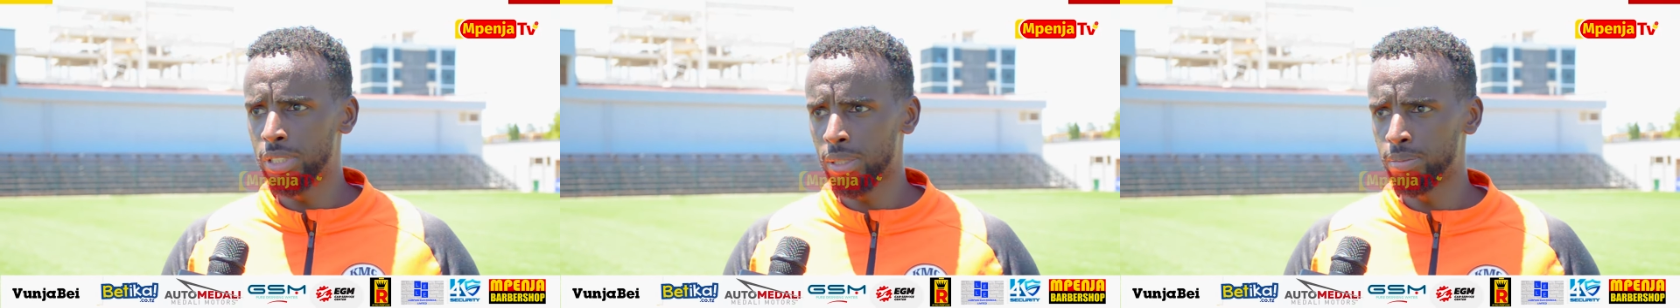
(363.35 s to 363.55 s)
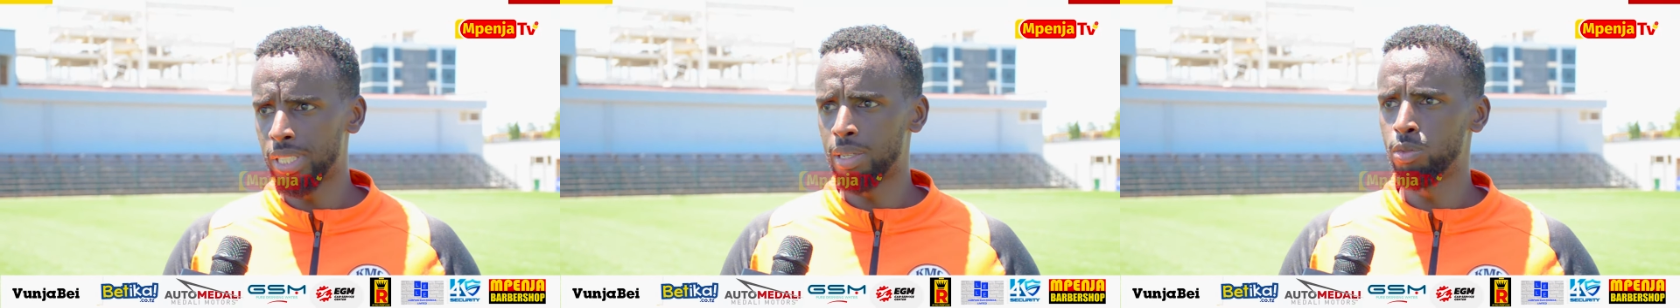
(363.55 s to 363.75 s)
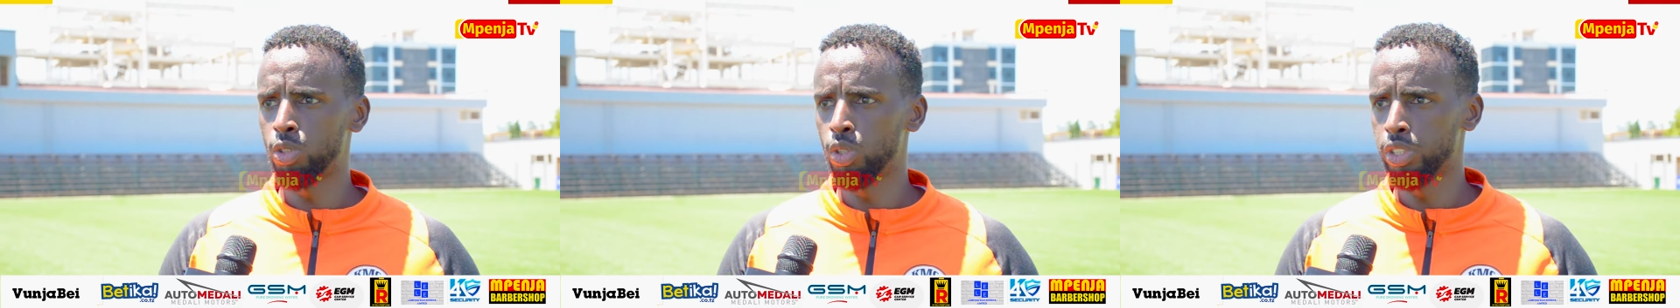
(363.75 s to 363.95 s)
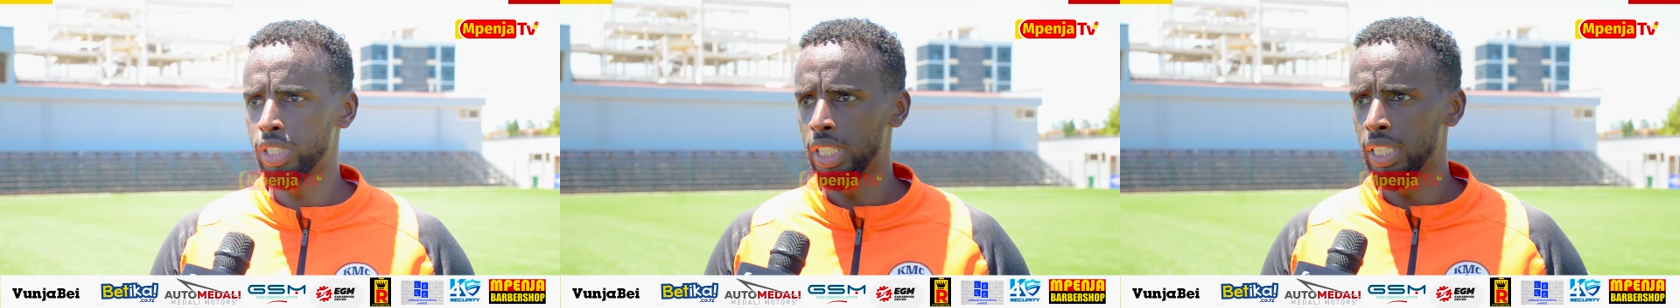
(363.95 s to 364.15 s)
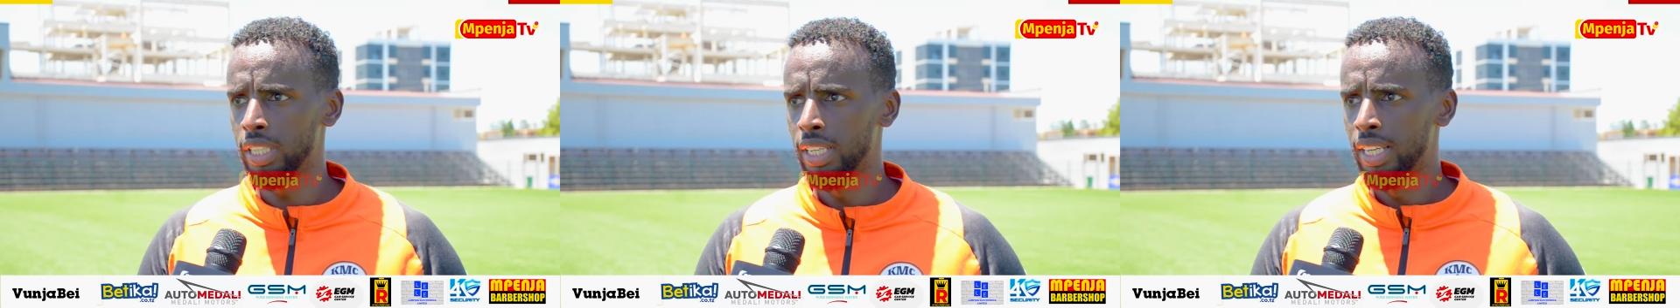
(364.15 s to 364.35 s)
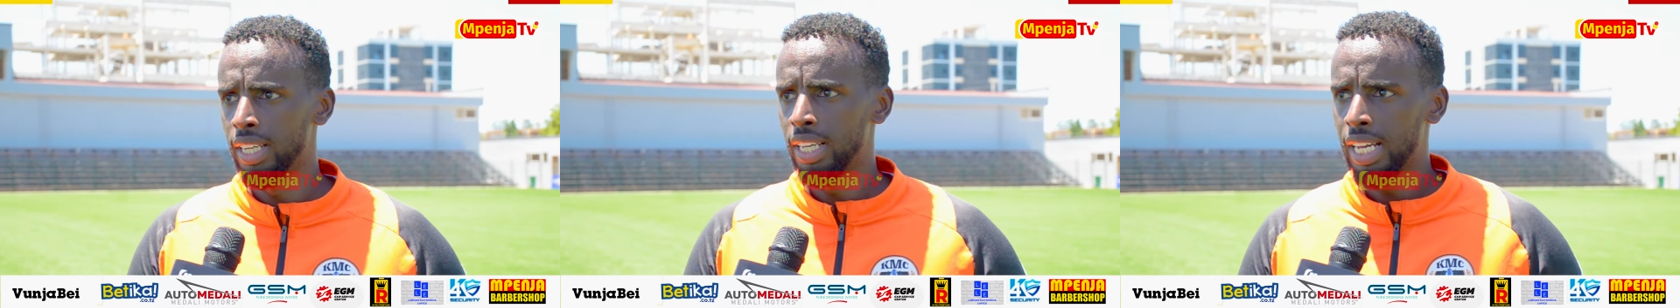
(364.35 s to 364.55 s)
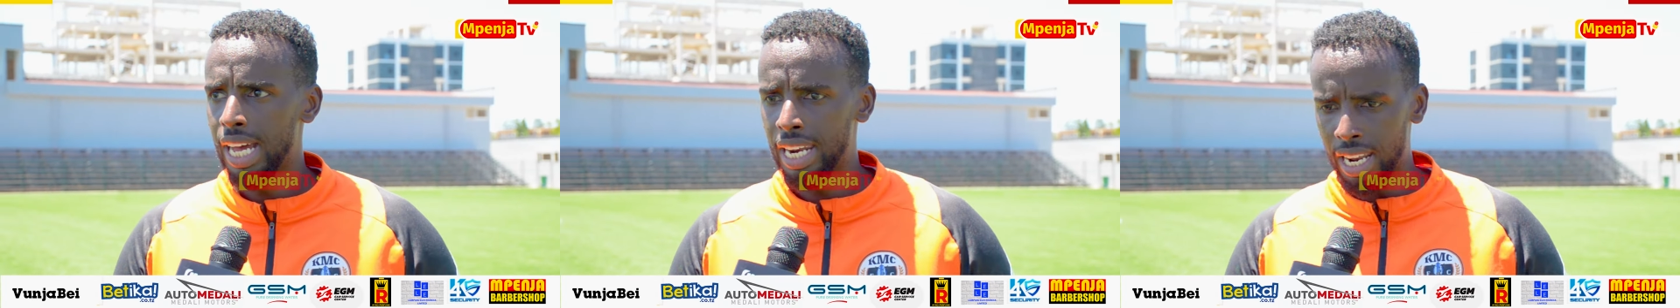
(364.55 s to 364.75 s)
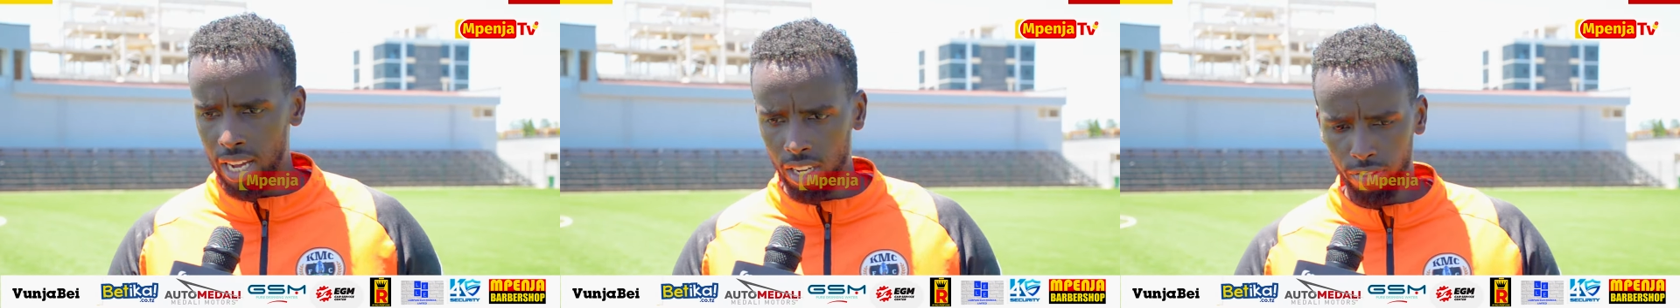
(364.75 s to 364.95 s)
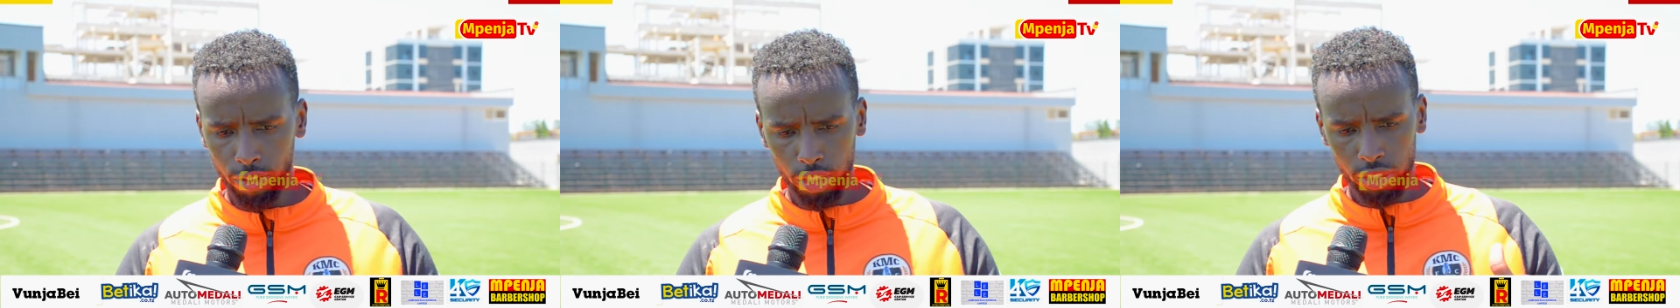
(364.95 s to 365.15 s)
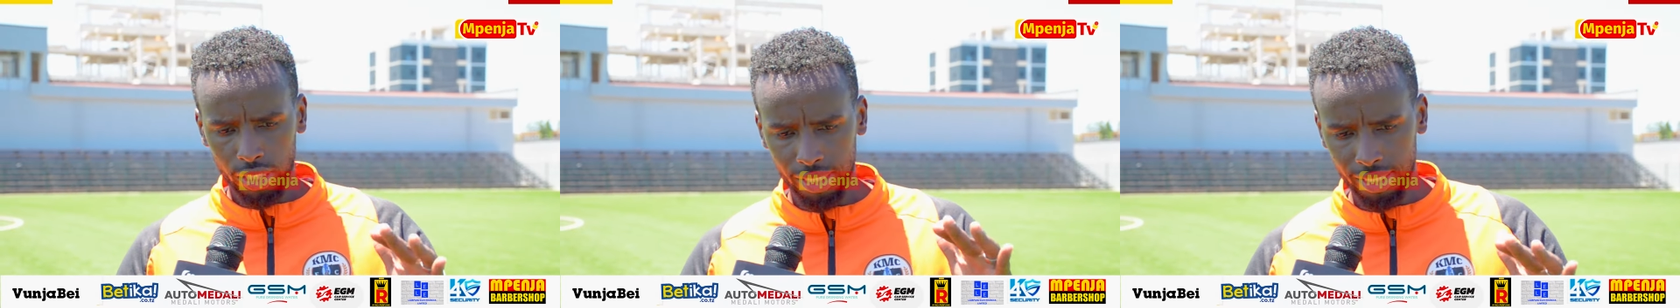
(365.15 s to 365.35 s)
Sometimes you'll see a lack of
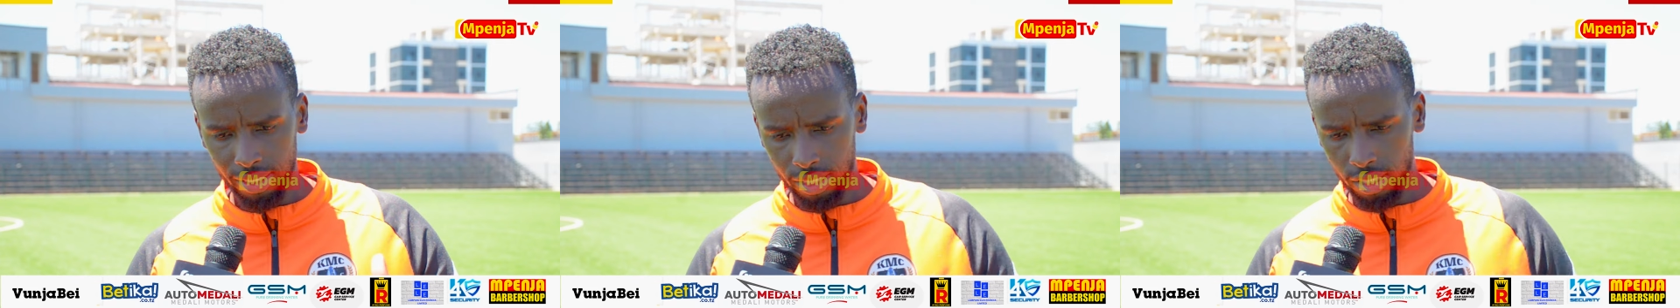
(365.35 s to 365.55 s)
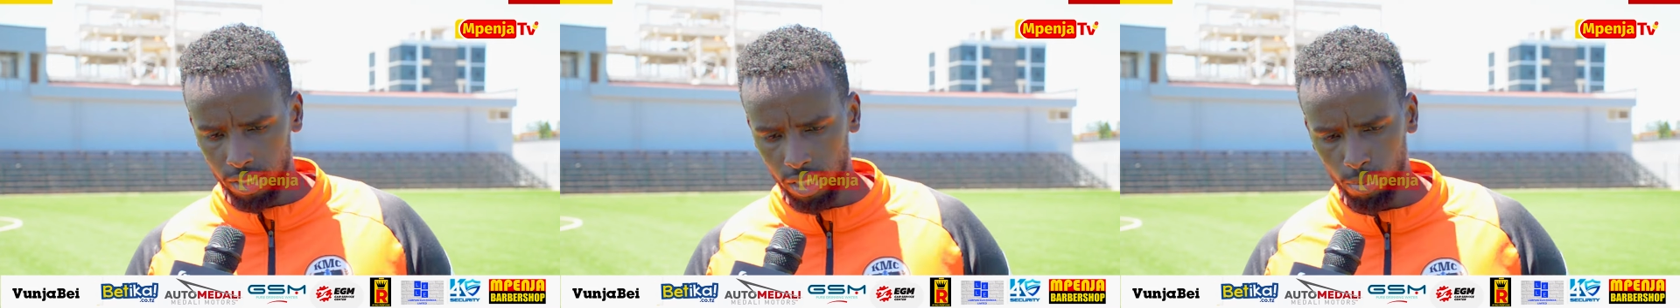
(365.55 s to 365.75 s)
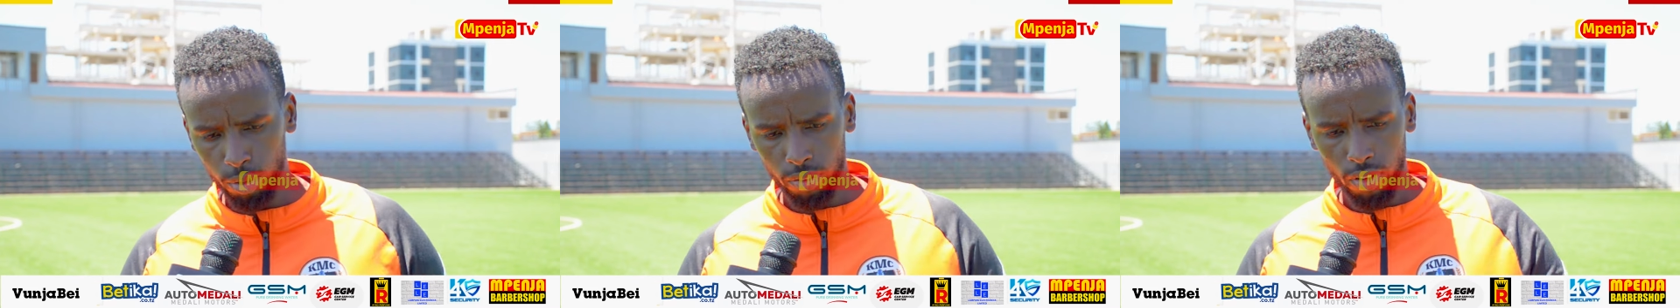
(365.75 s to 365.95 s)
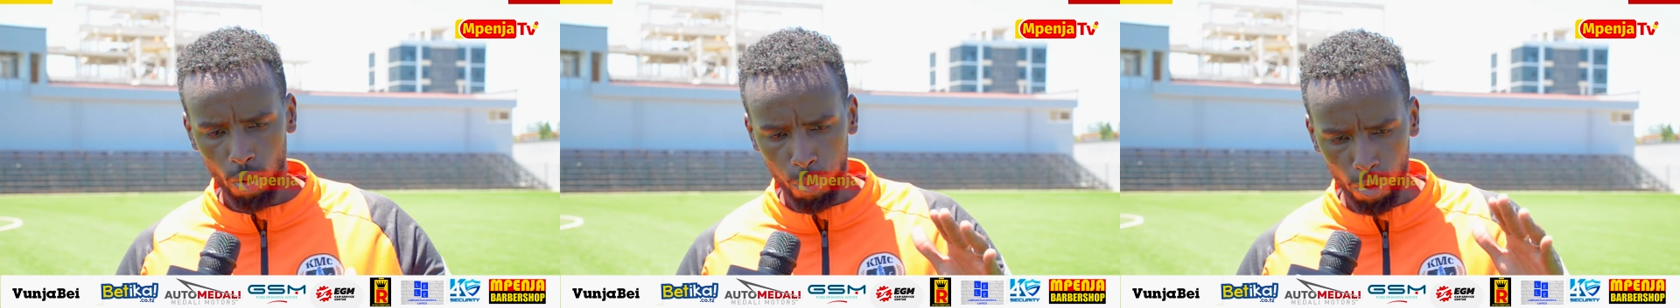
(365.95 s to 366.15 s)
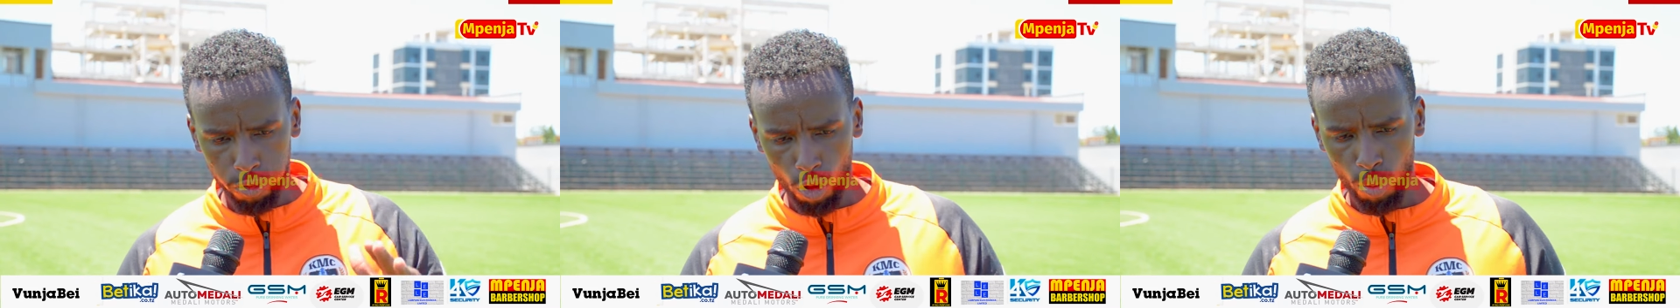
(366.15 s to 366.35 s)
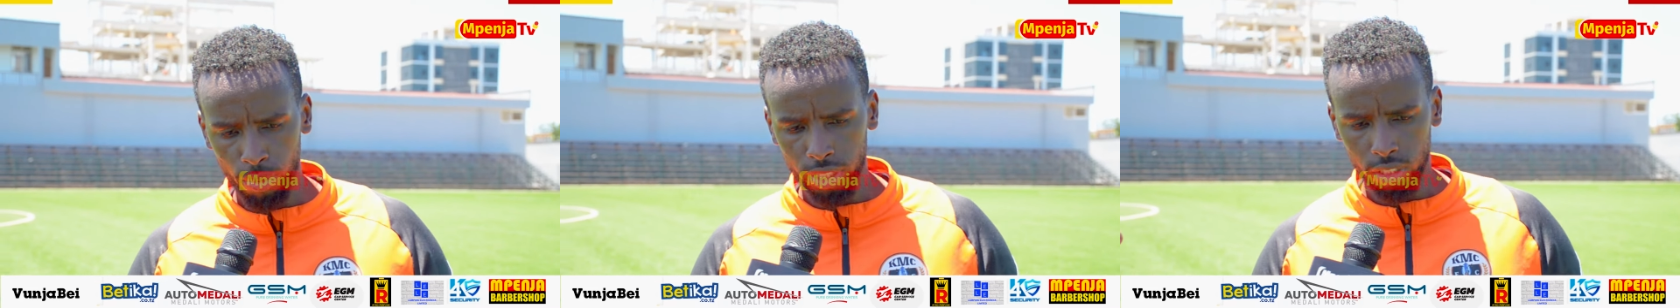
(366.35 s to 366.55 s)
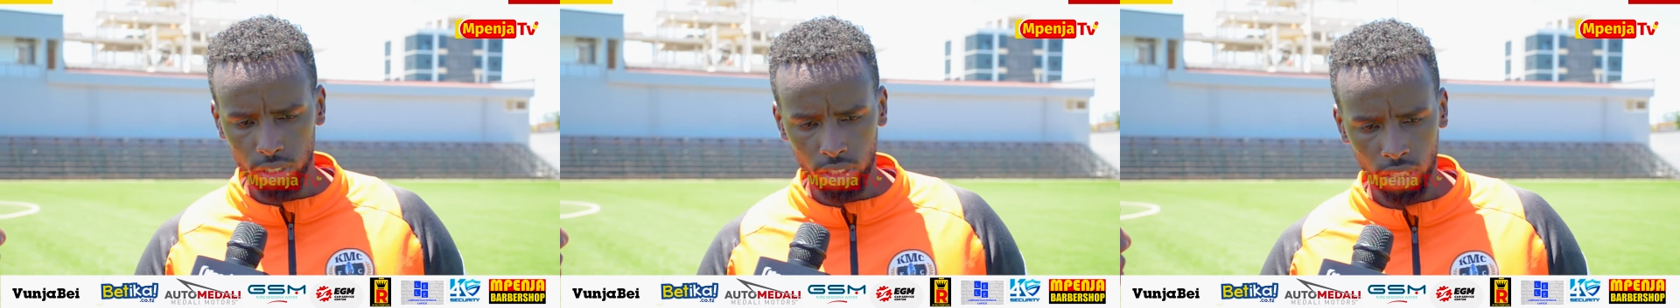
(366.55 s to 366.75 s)
consistency in terms of our performance.